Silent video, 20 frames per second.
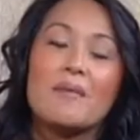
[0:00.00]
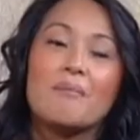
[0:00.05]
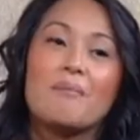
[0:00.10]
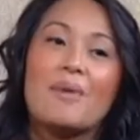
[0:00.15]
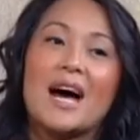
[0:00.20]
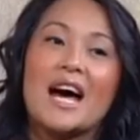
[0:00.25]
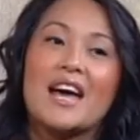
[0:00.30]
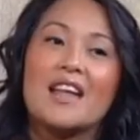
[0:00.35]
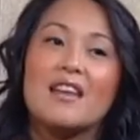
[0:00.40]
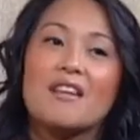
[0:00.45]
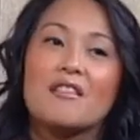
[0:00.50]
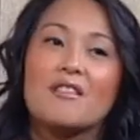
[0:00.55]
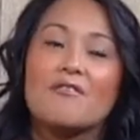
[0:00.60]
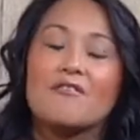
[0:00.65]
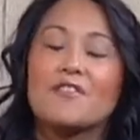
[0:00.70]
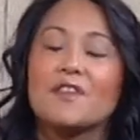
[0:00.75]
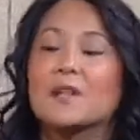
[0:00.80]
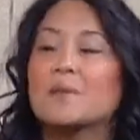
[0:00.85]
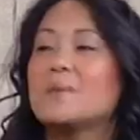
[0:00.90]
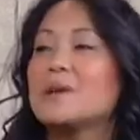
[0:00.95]
But
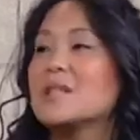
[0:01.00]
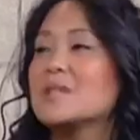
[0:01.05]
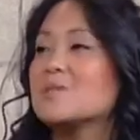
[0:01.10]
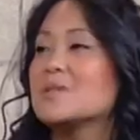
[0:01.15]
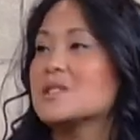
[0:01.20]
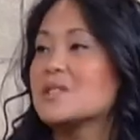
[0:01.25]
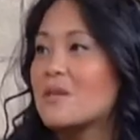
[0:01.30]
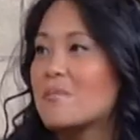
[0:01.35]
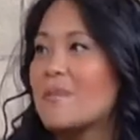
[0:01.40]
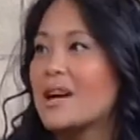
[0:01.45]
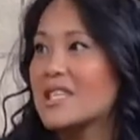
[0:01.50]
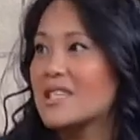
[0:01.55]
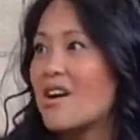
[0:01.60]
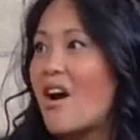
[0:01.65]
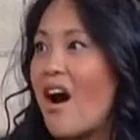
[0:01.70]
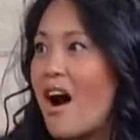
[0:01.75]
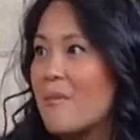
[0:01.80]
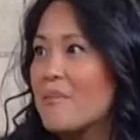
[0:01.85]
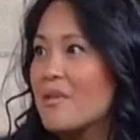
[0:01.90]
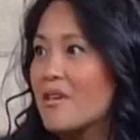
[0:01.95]
Philippines was on my
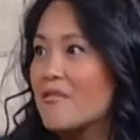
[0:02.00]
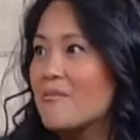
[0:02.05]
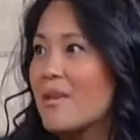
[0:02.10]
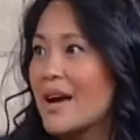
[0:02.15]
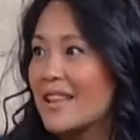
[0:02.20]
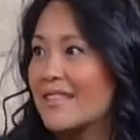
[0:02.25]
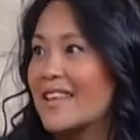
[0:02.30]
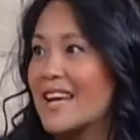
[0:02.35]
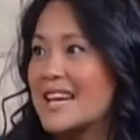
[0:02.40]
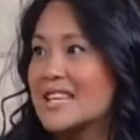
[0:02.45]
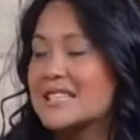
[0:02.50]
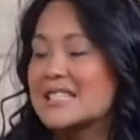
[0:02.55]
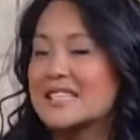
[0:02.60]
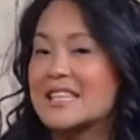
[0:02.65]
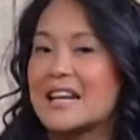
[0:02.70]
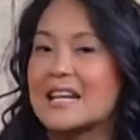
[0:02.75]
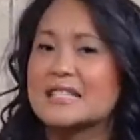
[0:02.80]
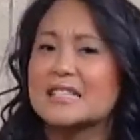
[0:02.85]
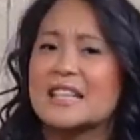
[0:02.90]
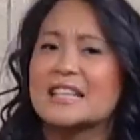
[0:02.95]
top of my list.
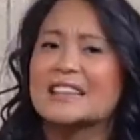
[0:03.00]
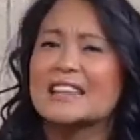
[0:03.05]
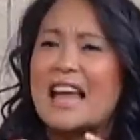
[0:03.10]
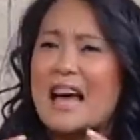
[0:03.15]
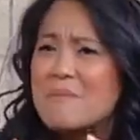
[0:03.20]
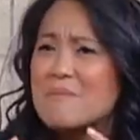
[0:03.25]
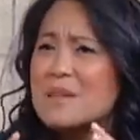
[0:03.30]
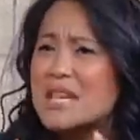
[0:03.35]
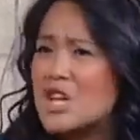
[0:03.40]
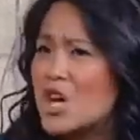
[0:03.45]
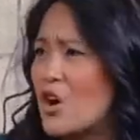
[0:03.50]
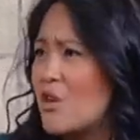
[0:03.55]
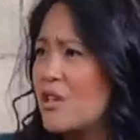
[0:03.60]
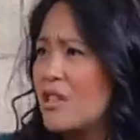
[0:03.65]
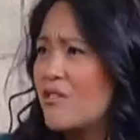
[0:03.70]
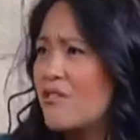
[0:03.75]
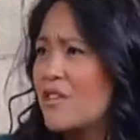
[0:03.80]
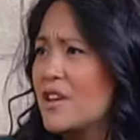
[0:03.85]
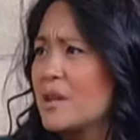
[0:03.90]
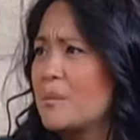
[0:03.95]
And I said, let me go to
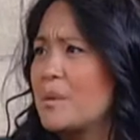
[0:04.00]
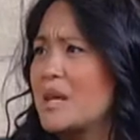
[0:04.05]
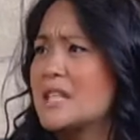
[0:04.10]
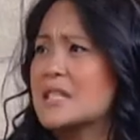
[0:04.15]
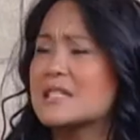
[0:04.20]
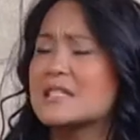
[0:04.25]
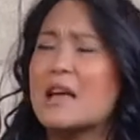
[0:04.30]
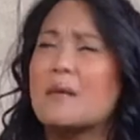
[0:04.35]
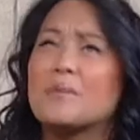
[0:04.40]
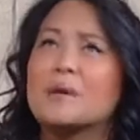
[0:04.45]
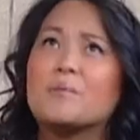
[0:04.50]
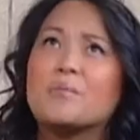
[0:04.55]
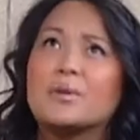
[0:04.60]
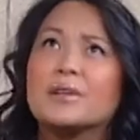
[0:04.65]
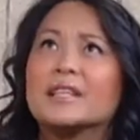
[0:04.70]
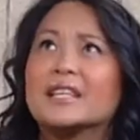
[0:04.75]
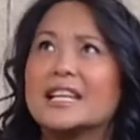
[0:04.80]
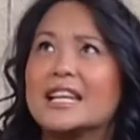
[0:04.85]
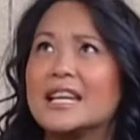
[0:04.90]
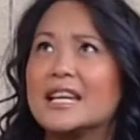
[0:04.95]
the Philippines. Let me
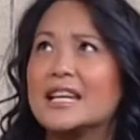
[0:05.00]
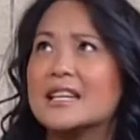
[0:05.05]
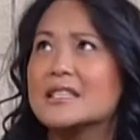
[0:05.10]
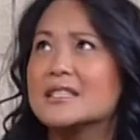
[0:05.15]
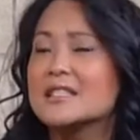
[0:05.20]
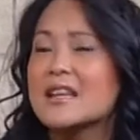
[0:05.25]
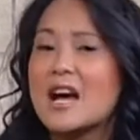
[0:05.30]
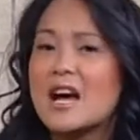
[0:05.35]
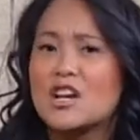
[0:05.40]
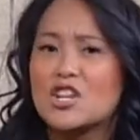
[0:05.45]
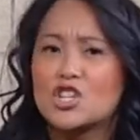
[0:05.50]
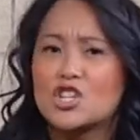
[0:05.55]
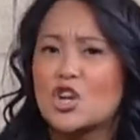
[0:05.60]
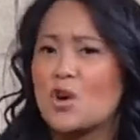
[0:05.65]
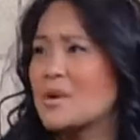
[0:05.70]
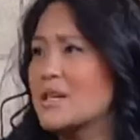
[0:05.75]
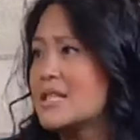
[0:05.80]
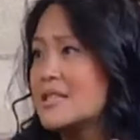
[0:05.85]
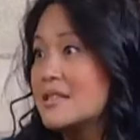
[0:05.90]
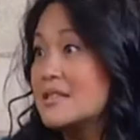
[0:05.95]
please show
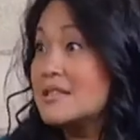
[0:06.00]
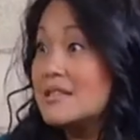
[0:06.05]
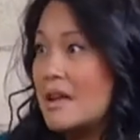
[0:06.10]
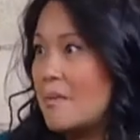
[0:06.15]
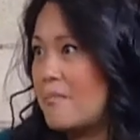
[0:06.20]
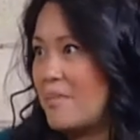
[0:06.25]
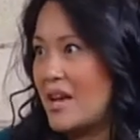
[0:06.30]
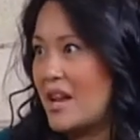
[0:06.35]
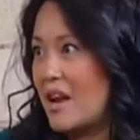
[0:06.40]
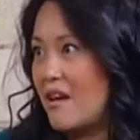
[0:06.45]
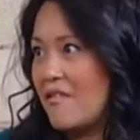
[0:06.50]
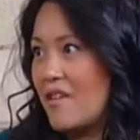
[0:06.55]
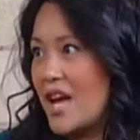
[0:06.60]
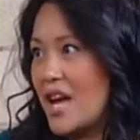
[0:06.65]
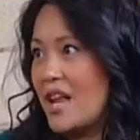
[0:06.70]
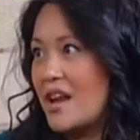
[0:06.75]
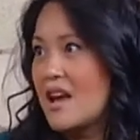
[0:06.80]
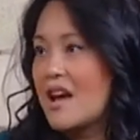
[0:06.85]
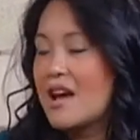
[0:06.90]
a snippet of it.